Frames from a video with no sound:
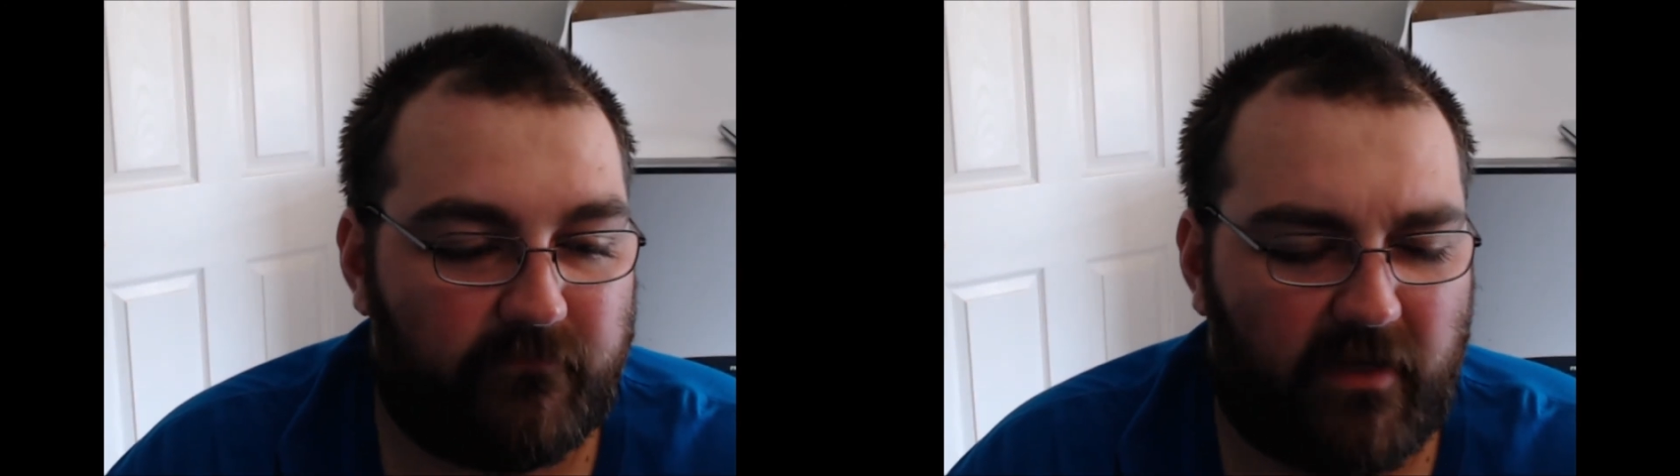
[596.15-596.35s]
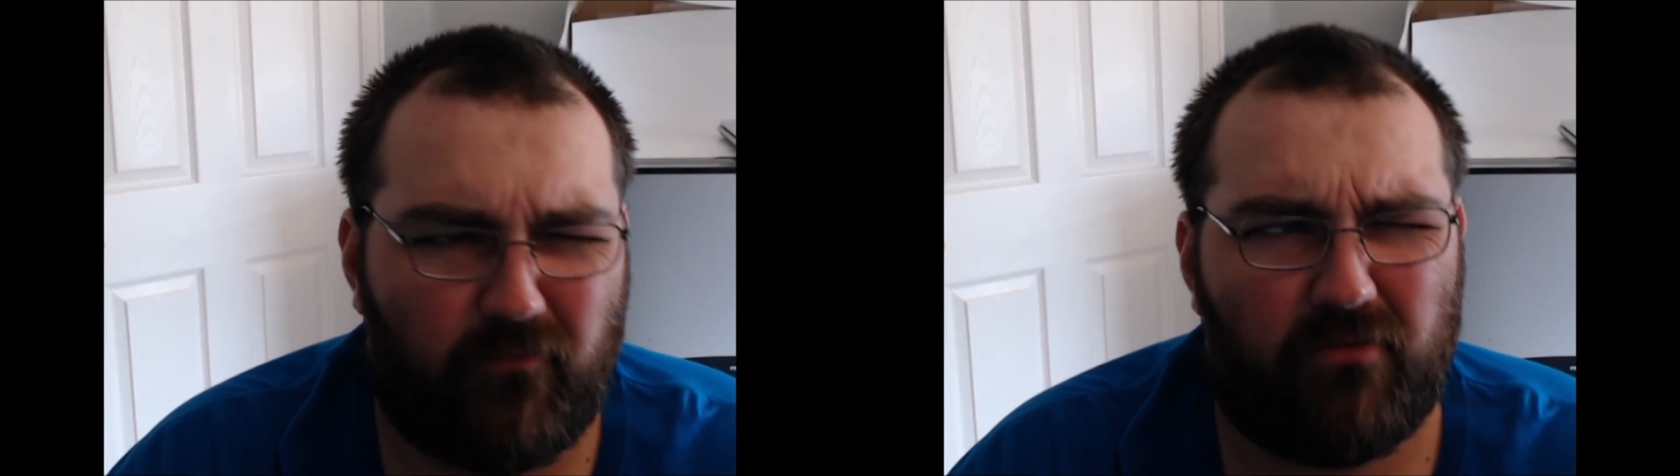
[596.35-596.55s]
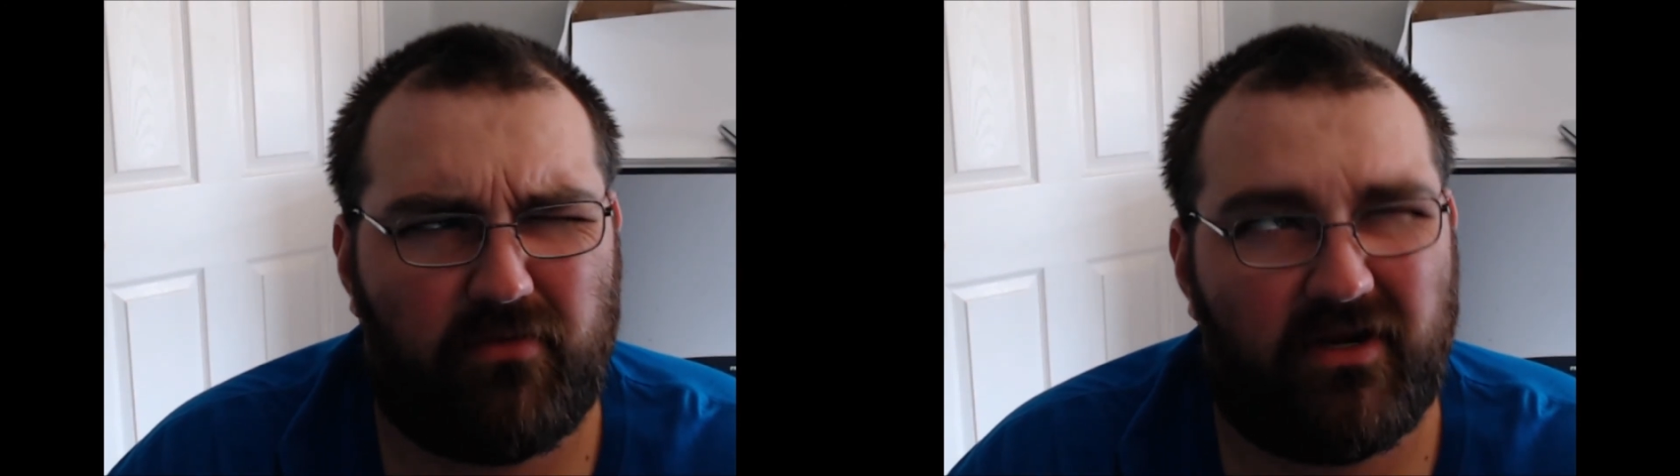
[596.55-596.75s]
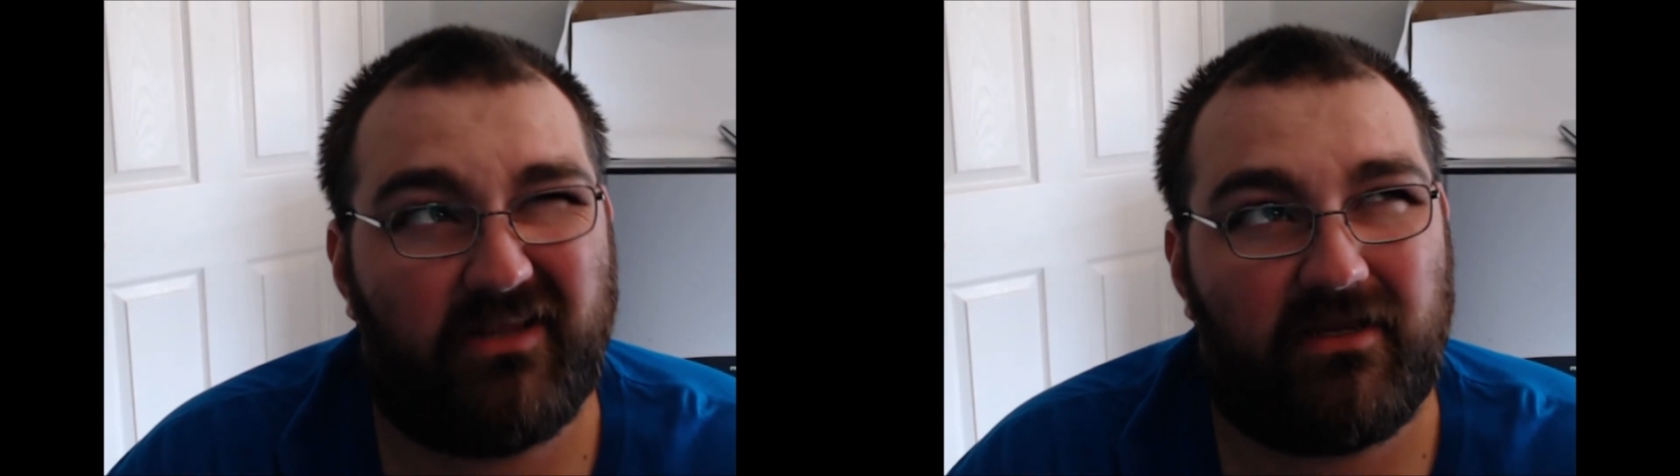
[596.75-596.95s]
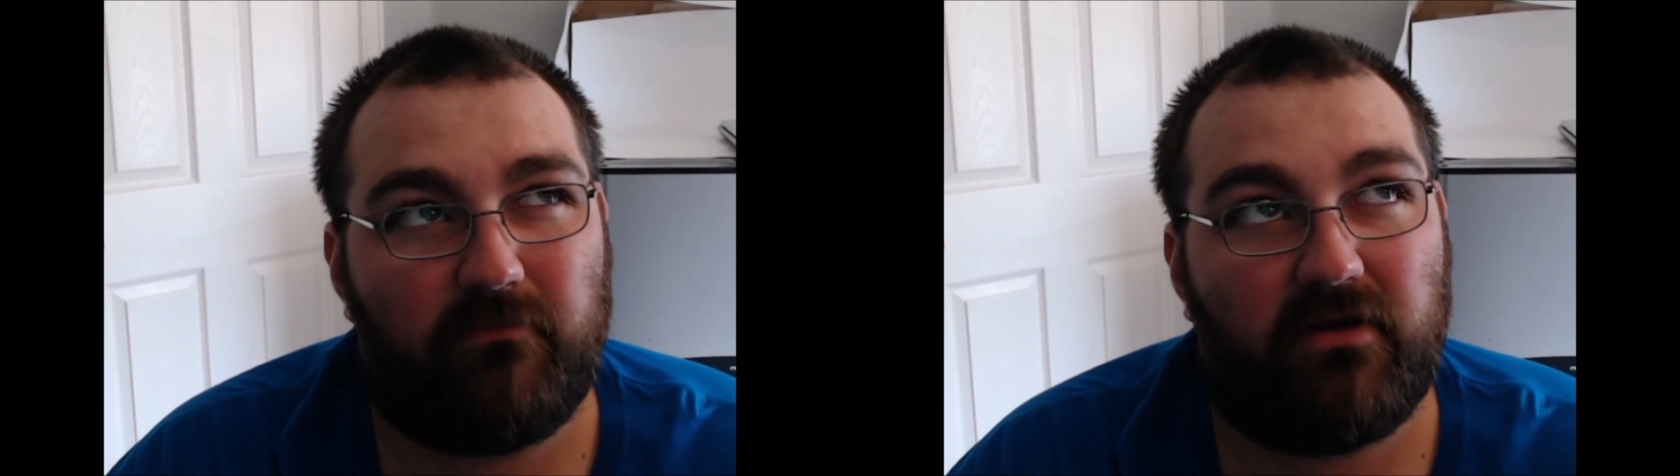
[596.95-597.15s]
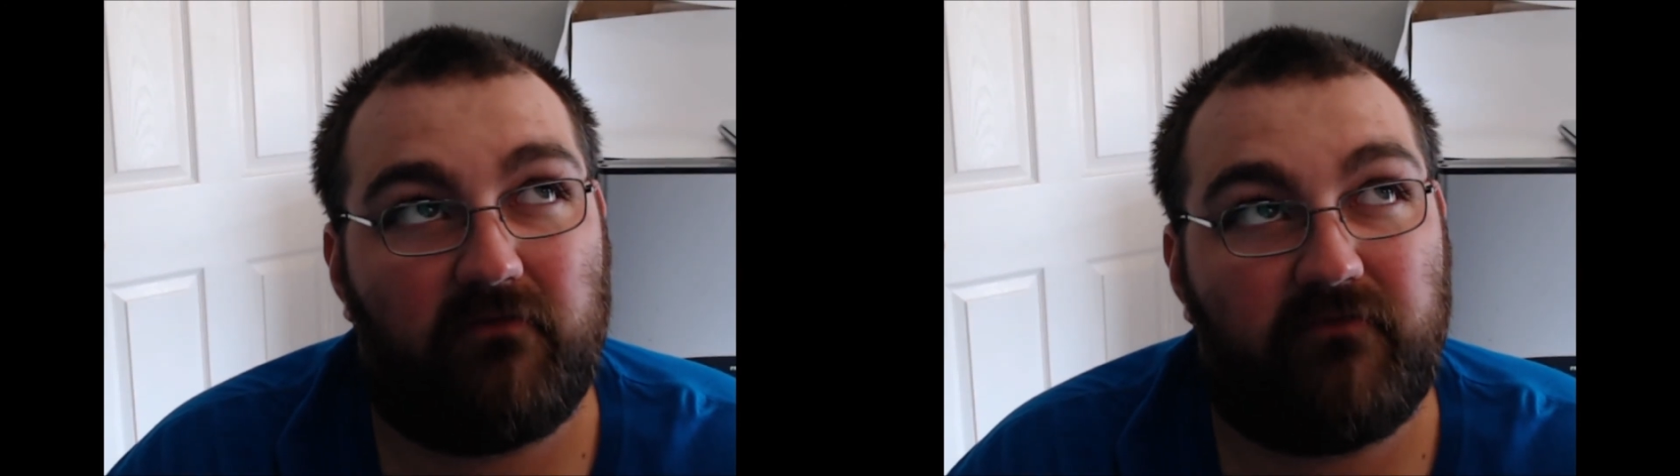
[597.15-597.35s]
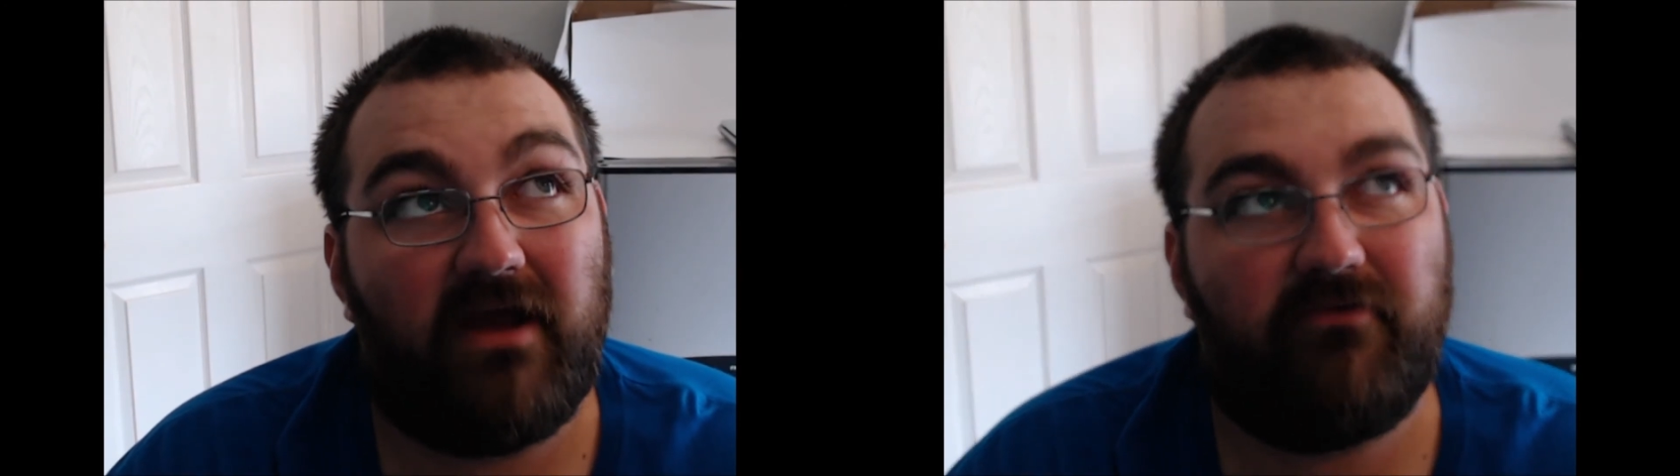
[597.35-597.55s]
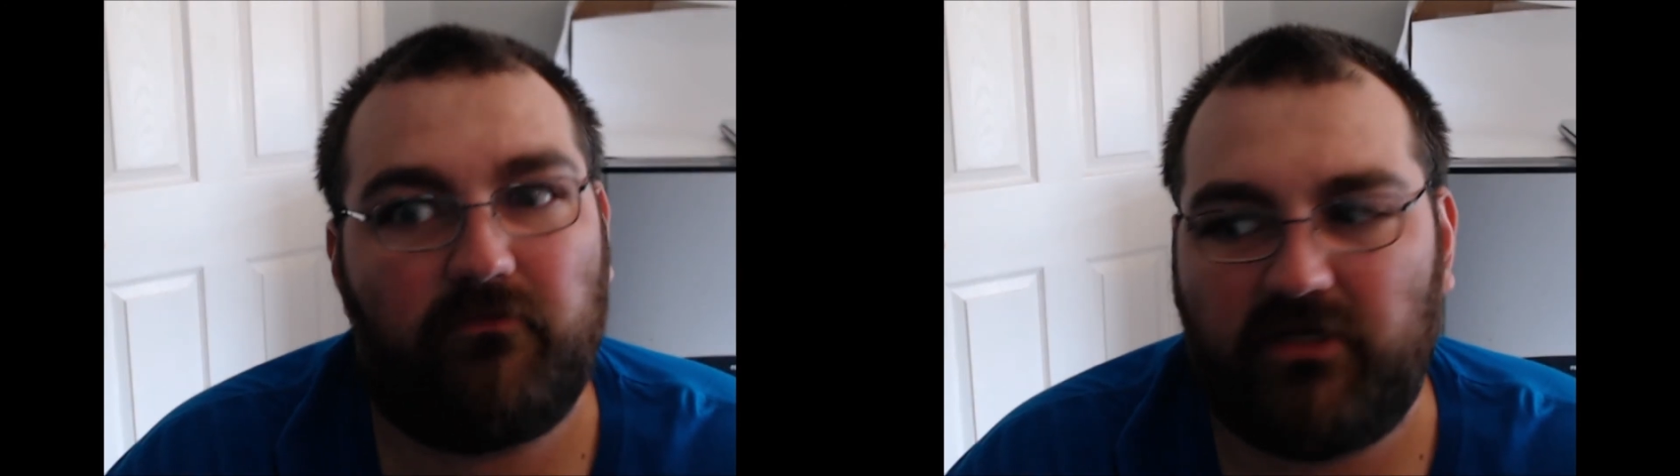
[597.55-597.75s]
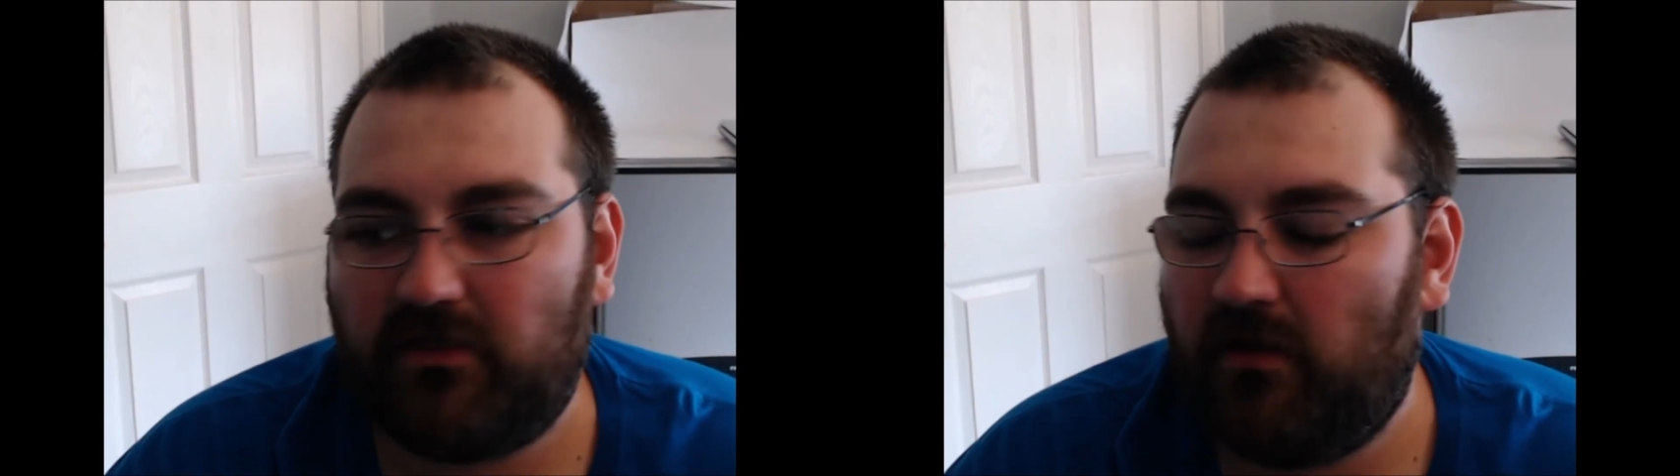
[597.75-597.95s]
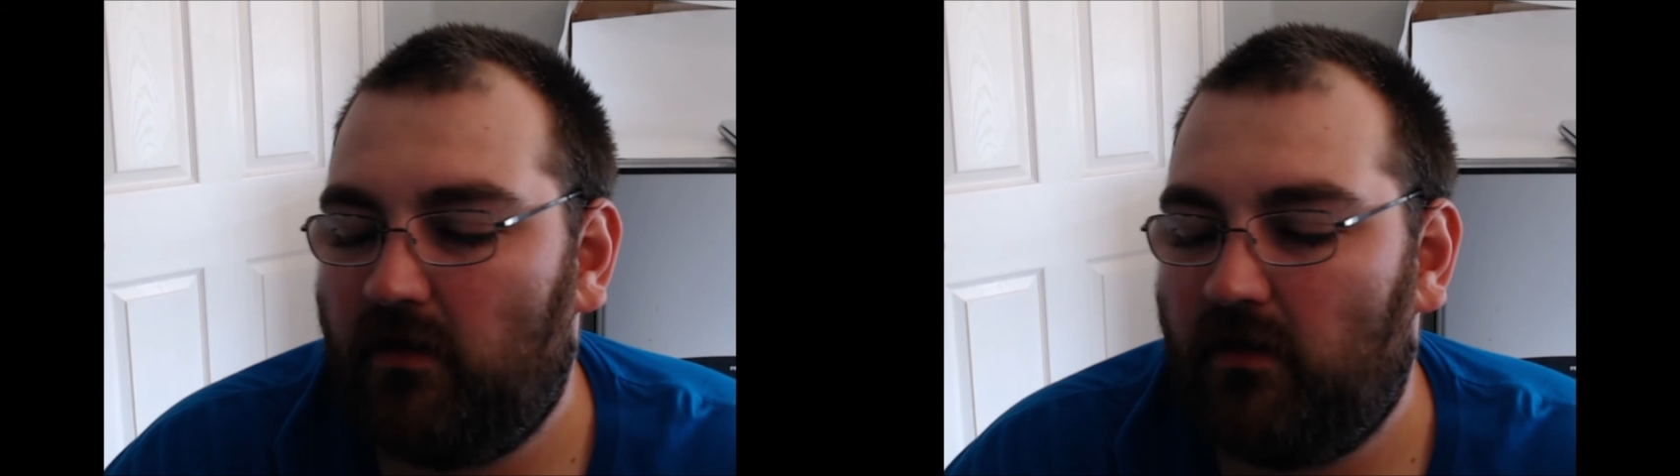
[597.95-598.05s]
At one point, I think I put out 5 in a week.